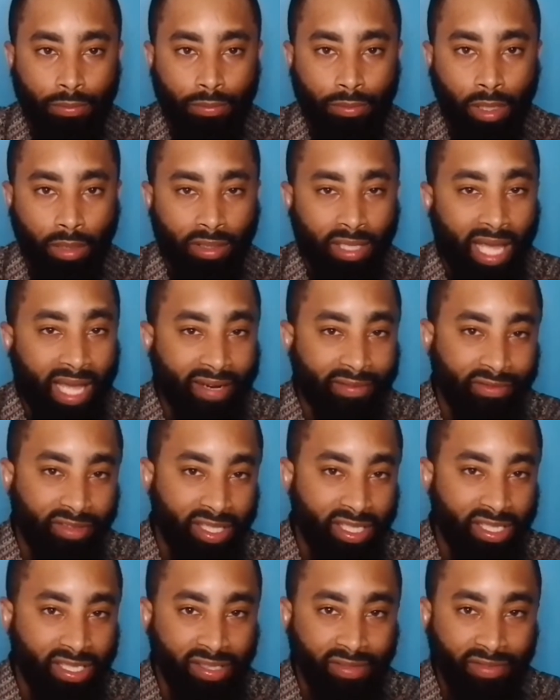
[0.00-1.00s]
a lot of
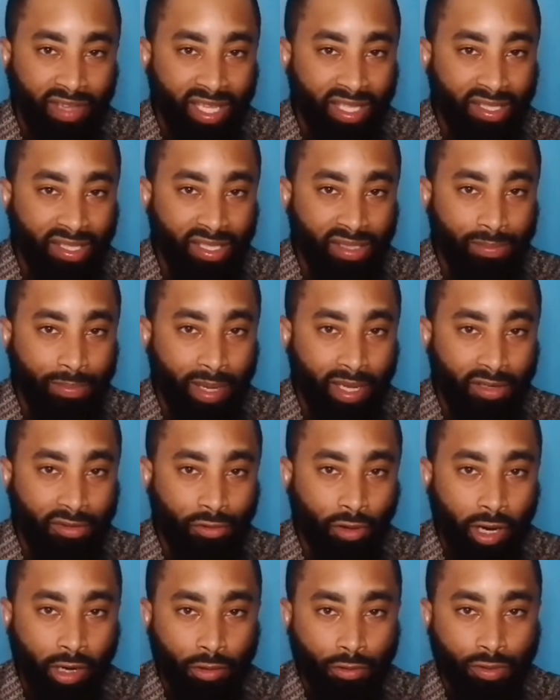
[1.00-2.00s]
lists of incense-based
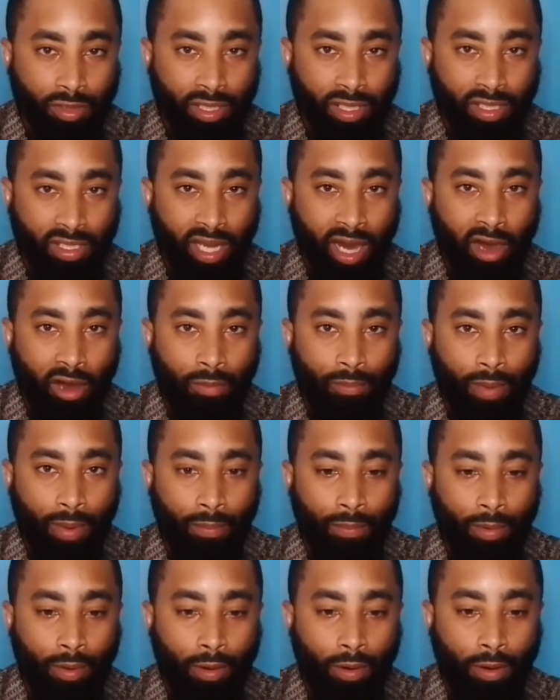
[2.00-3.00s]
fragrances. I
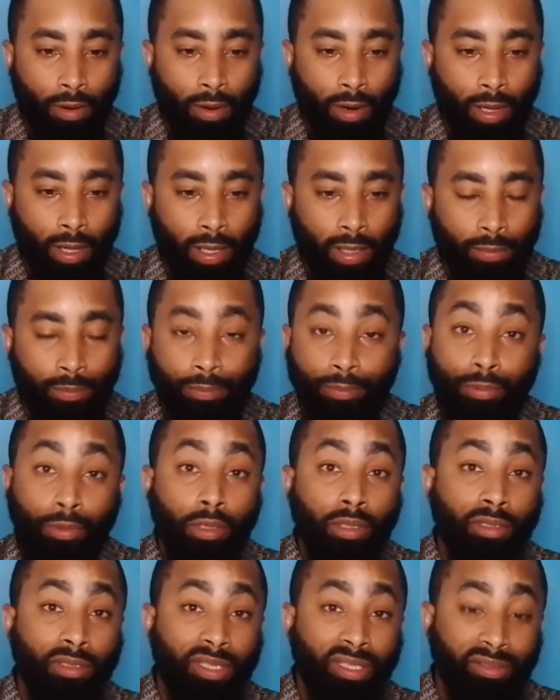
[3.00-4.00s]
remember
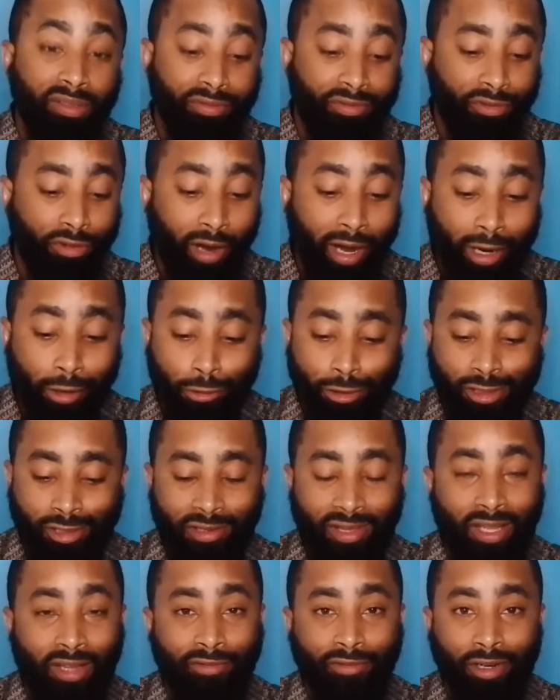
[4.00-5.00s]
Brooklyn Fragrance
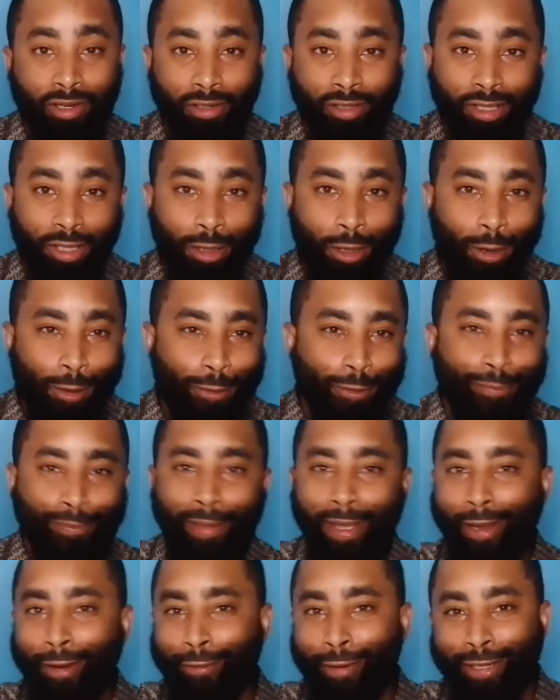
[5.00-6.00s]
Lover,
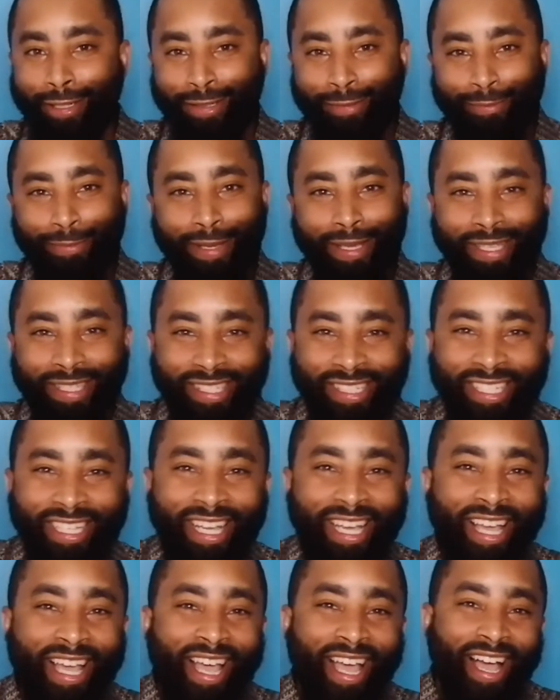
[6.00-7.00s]
may he rest in peace.
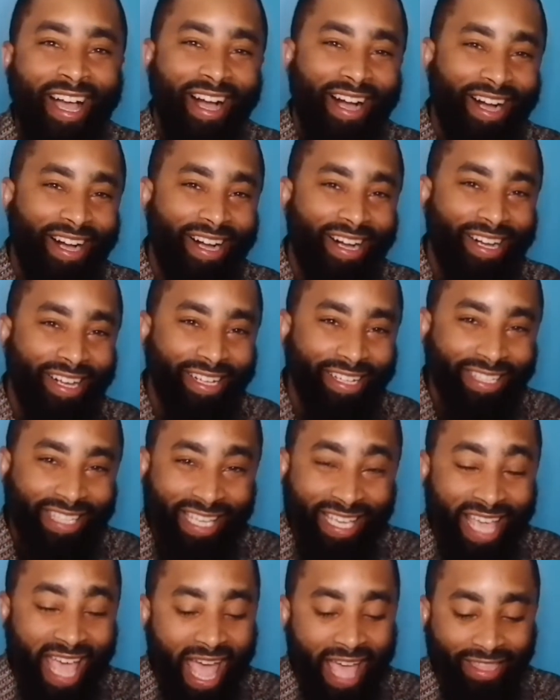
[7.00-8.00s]

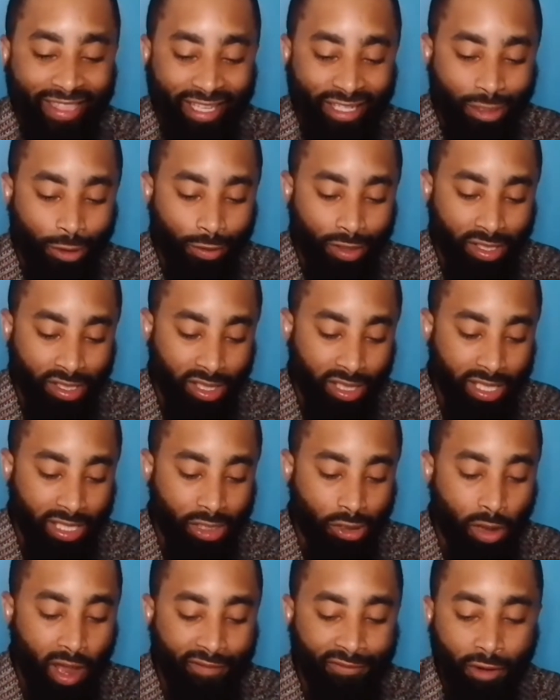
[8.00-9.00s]
He had this on his
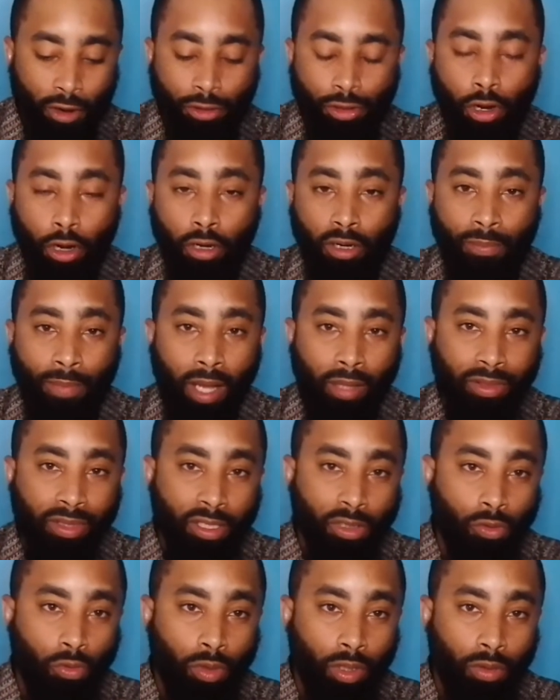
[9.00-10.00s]
list. So I first heard about
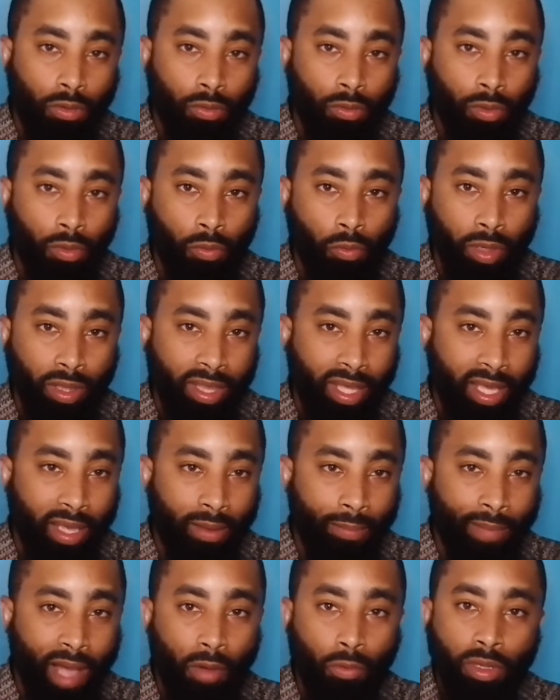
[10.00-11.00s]
this one with
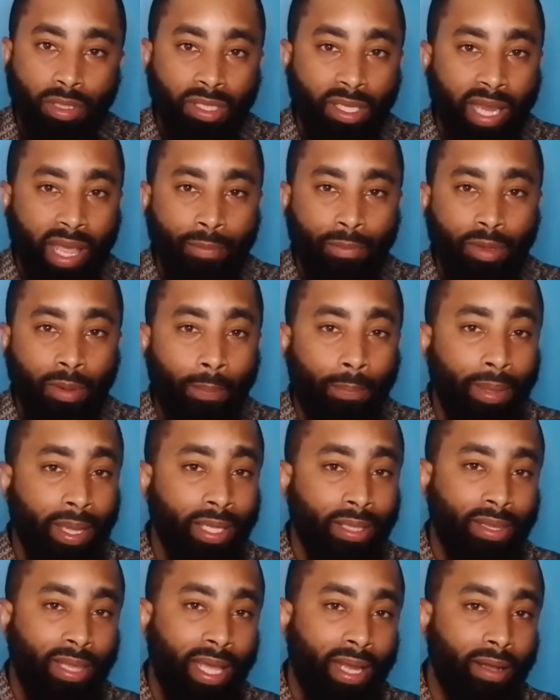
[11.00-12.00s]
him. I wasn't able to
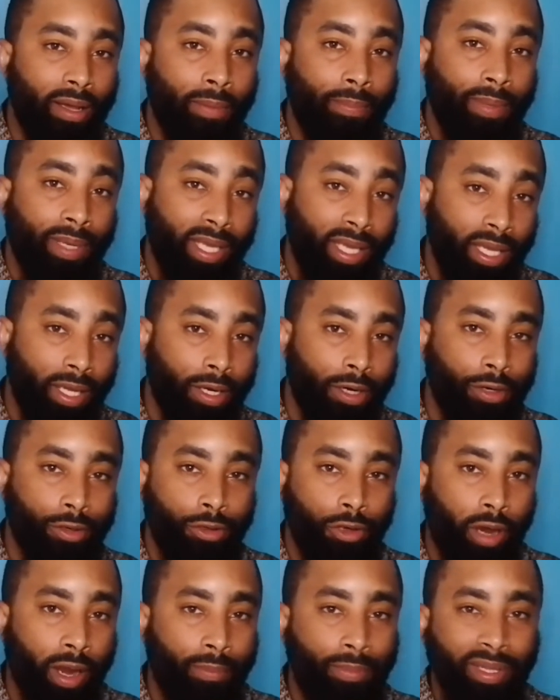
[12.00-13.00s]
pick that up here.
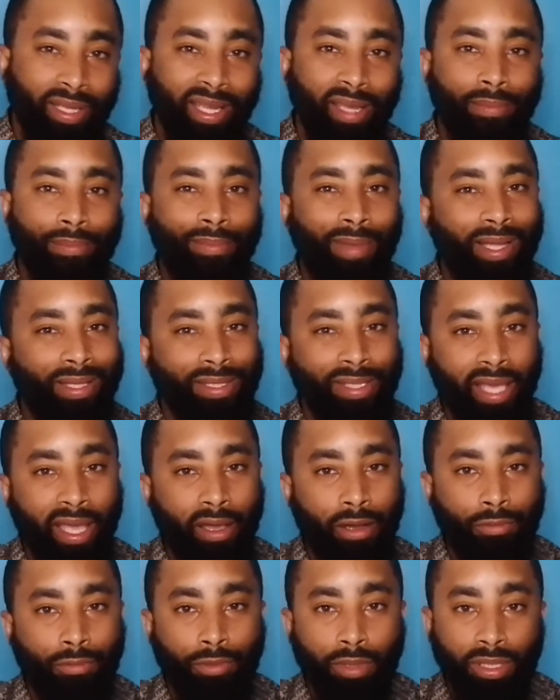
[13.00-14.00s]
You're able to get
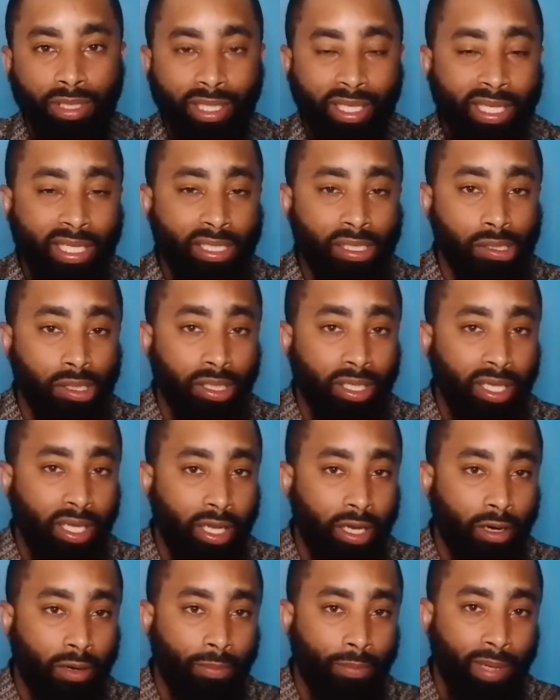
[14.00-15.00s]
Montale really easily
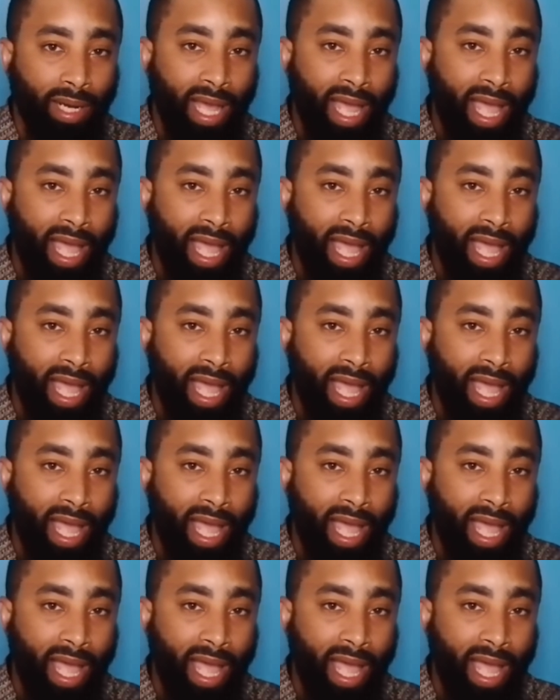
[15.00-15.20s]
here, but I